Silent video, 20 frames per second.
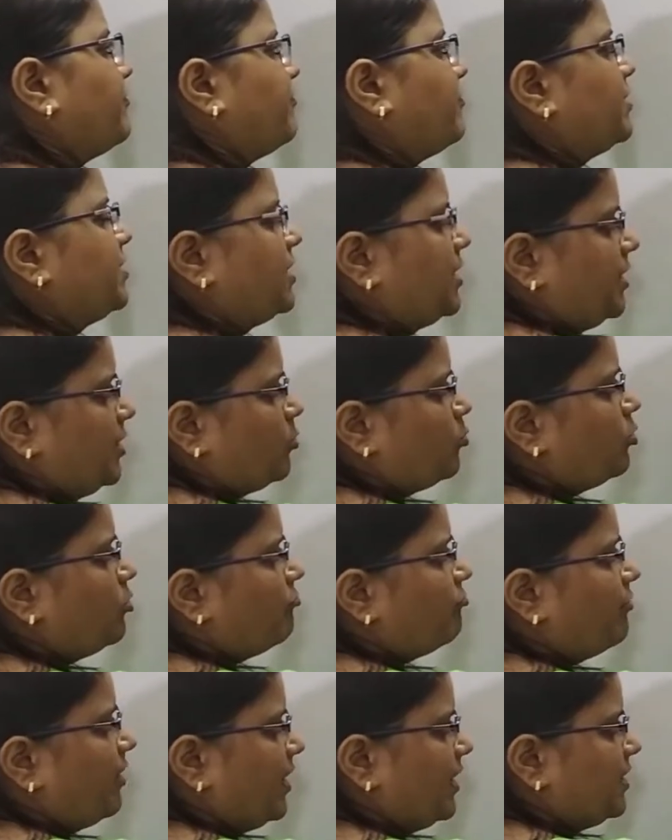with the
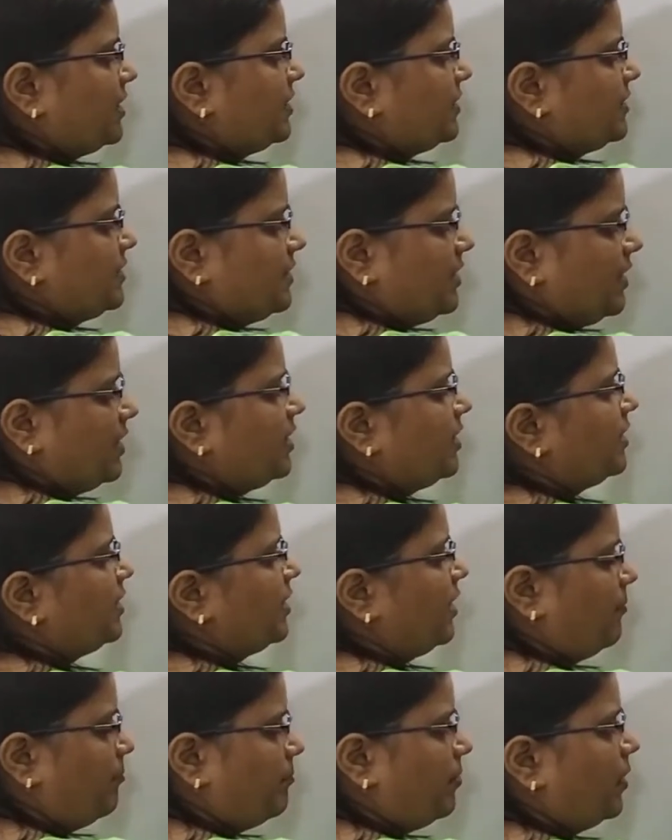
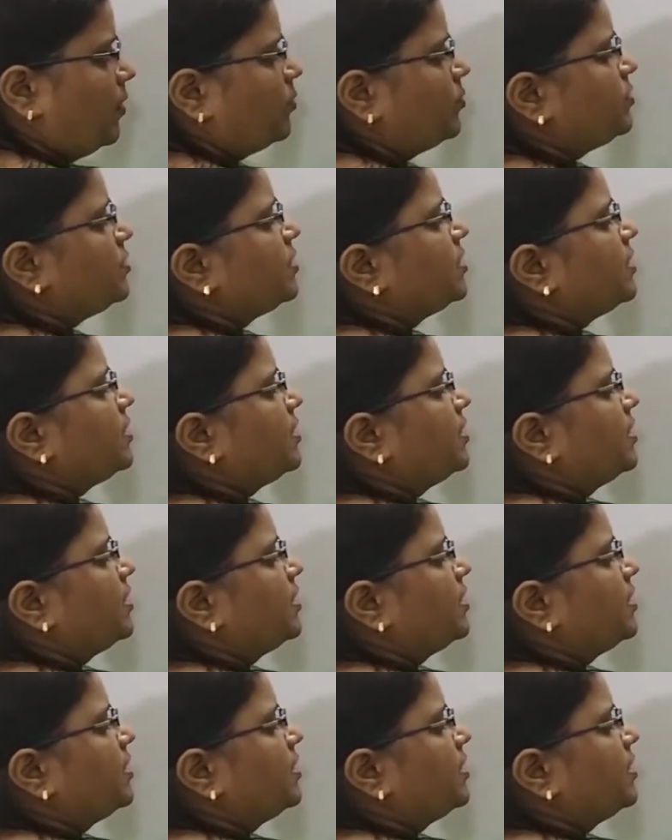nucleophile compound,